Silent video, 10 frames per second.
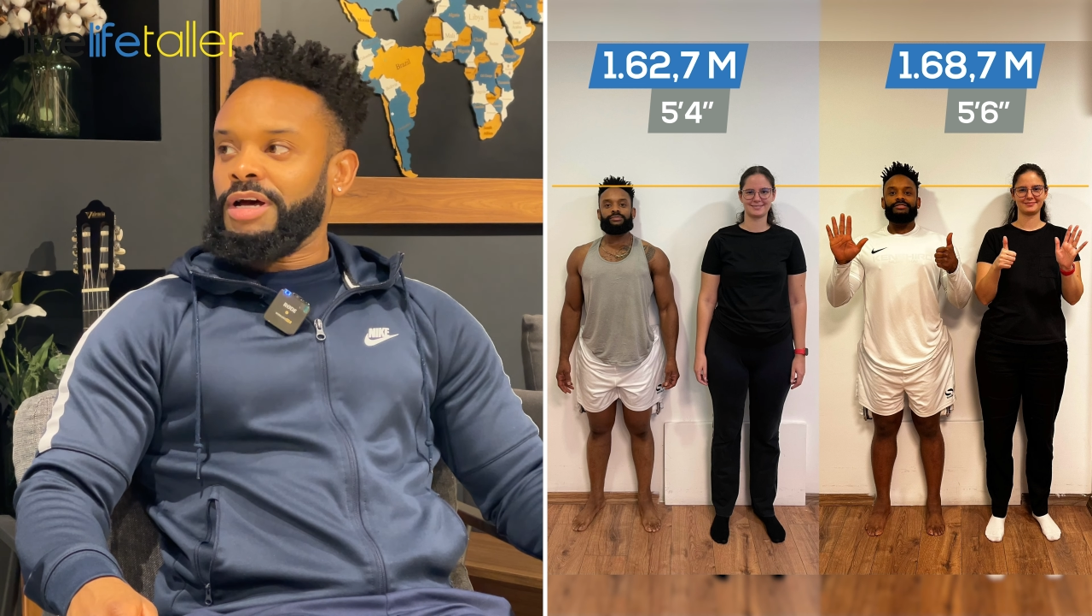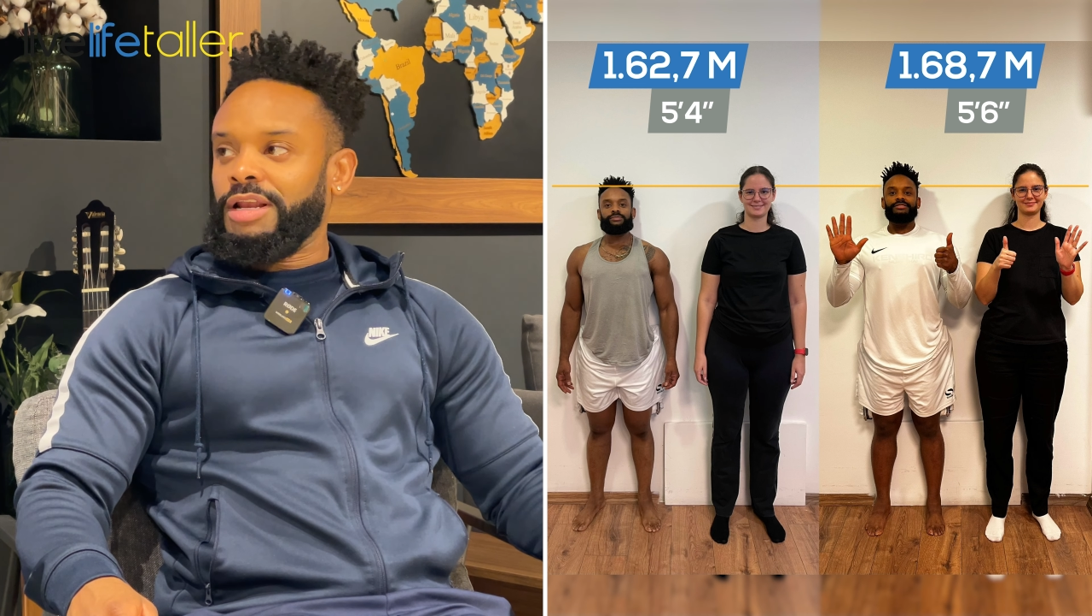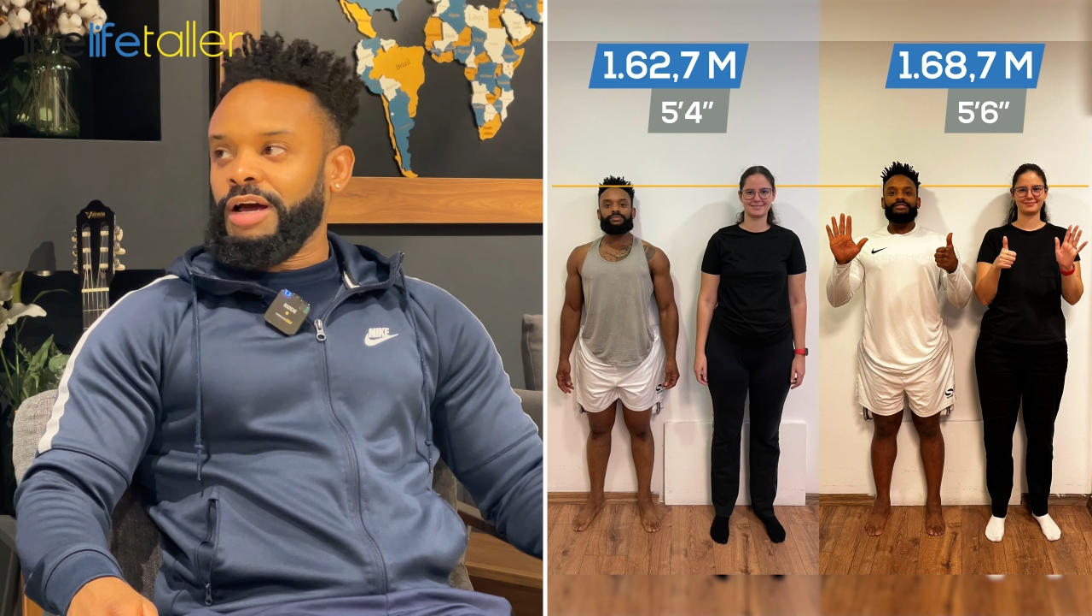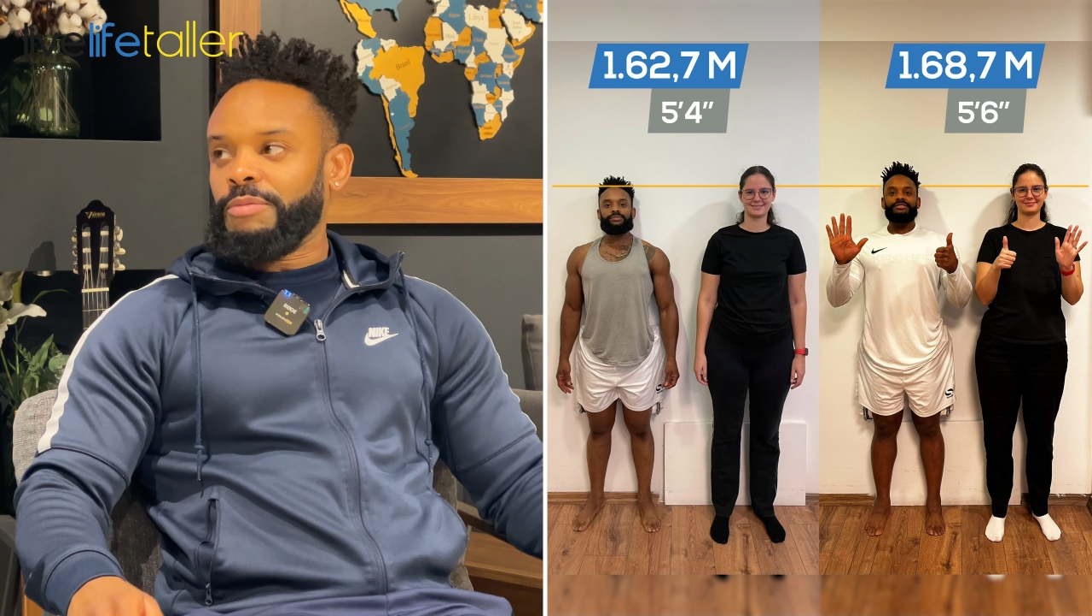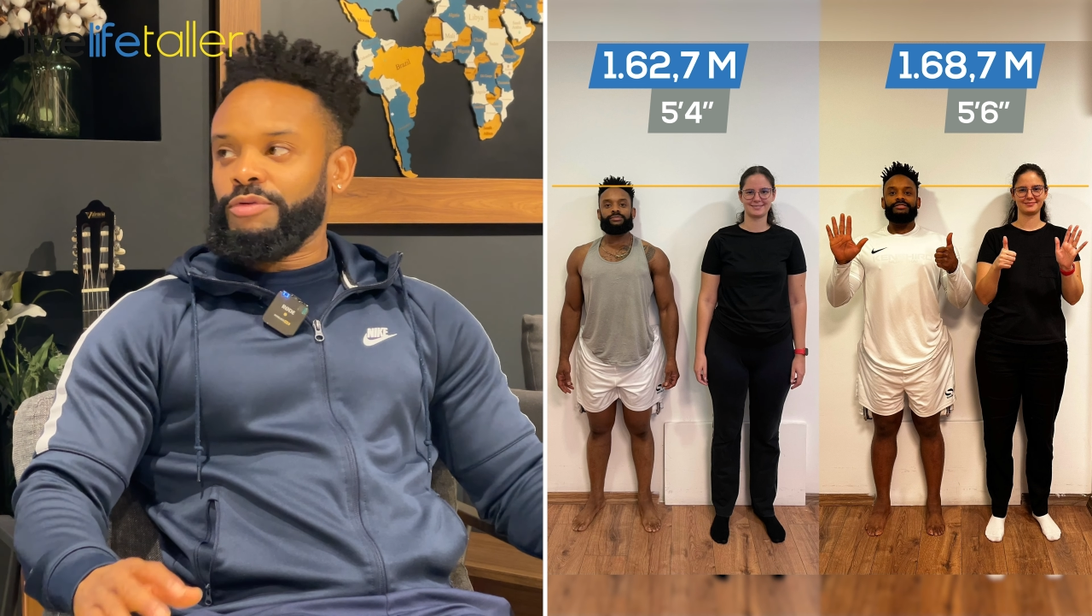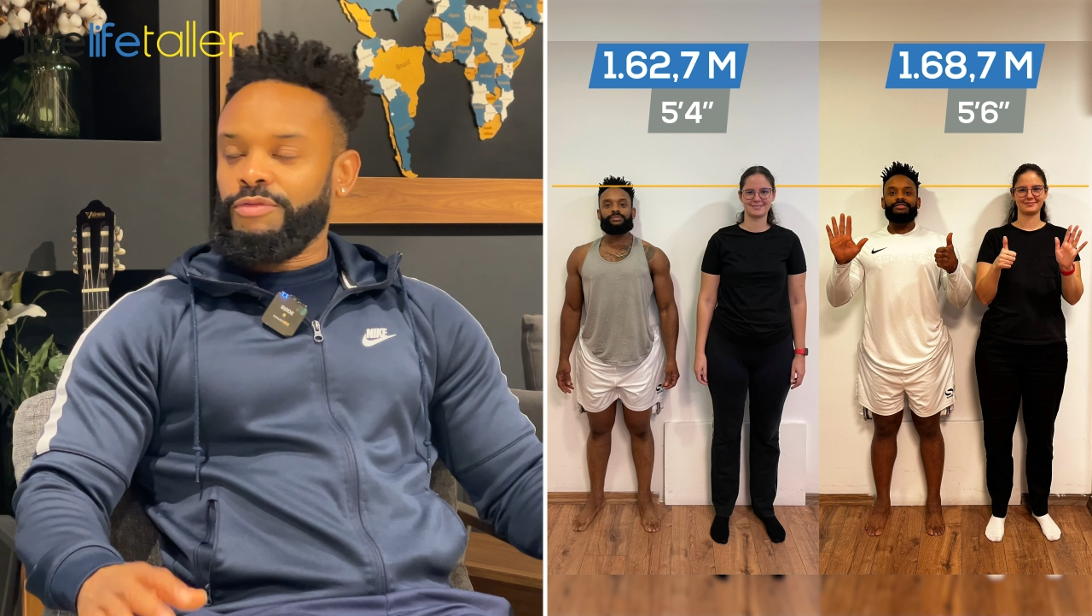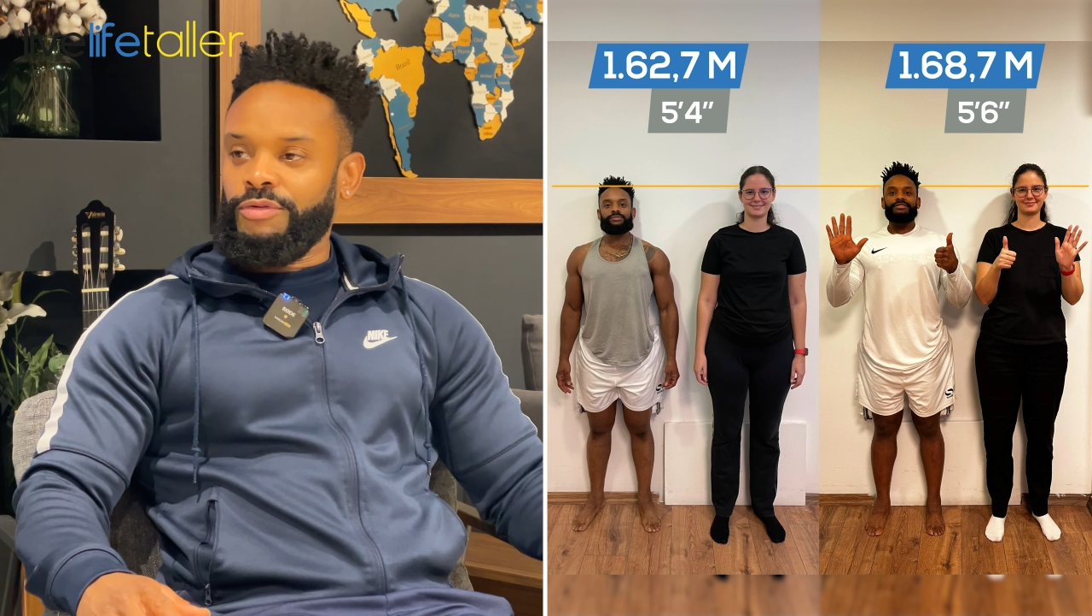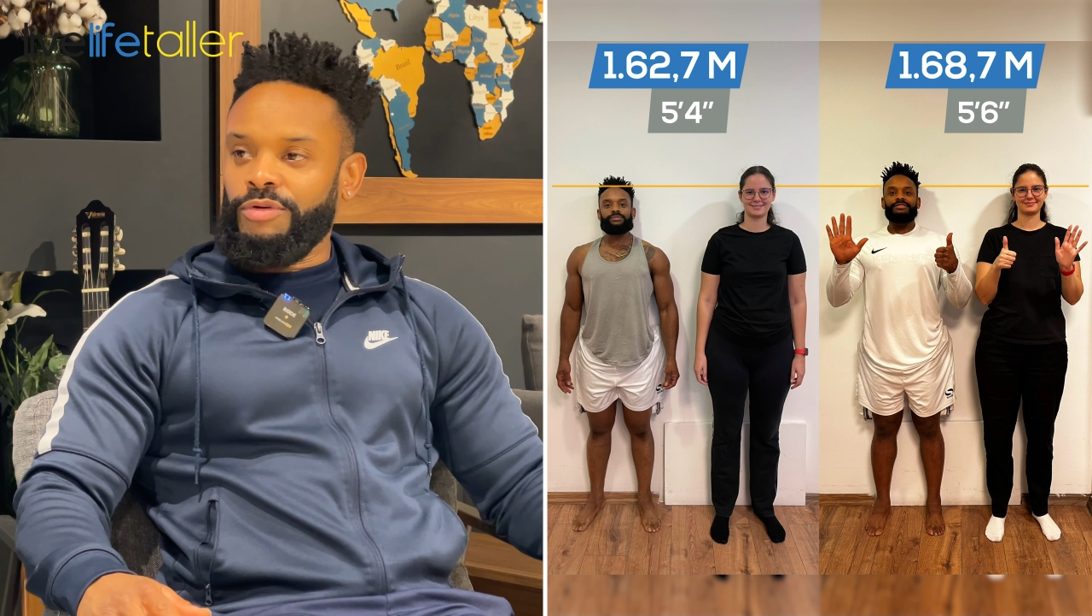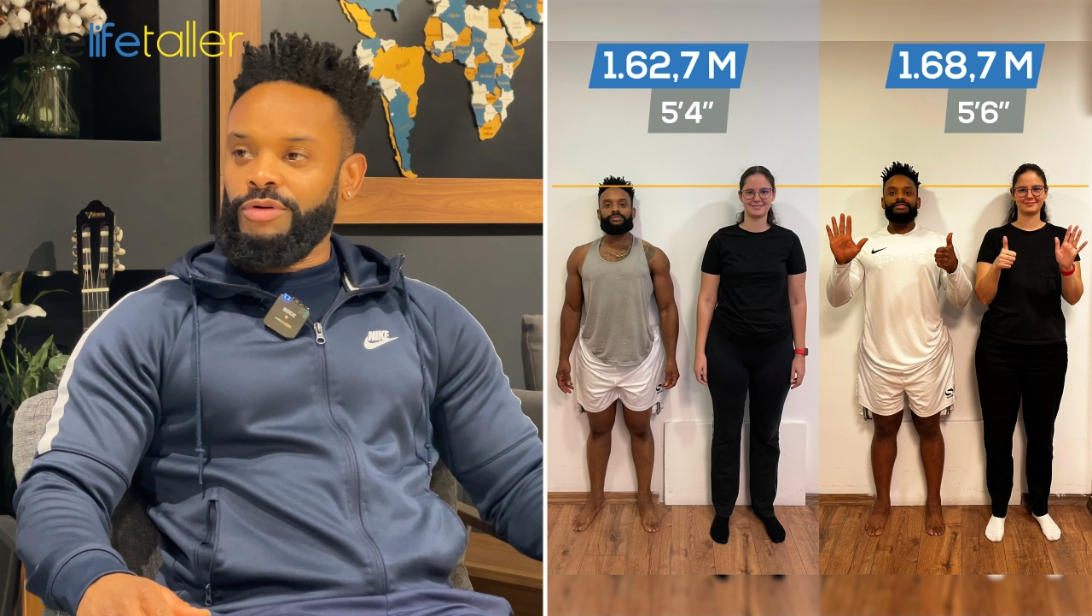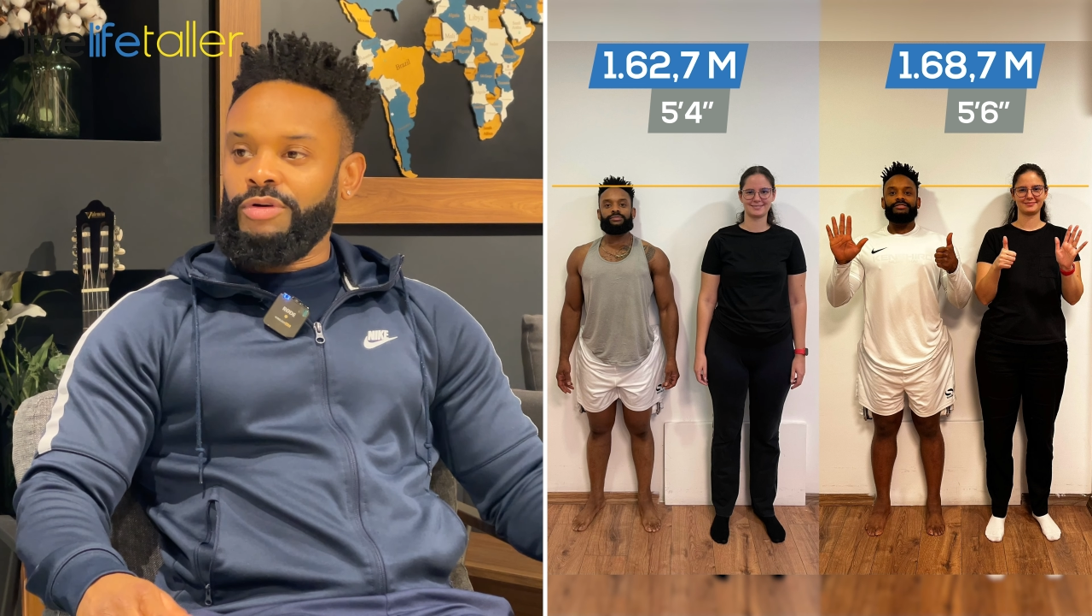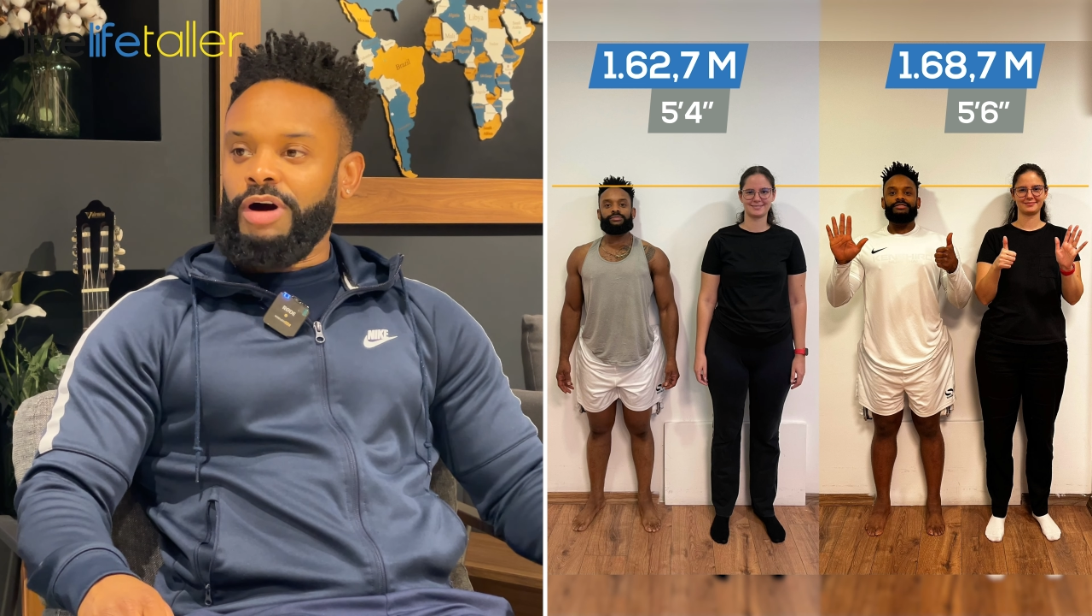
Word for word: Like before,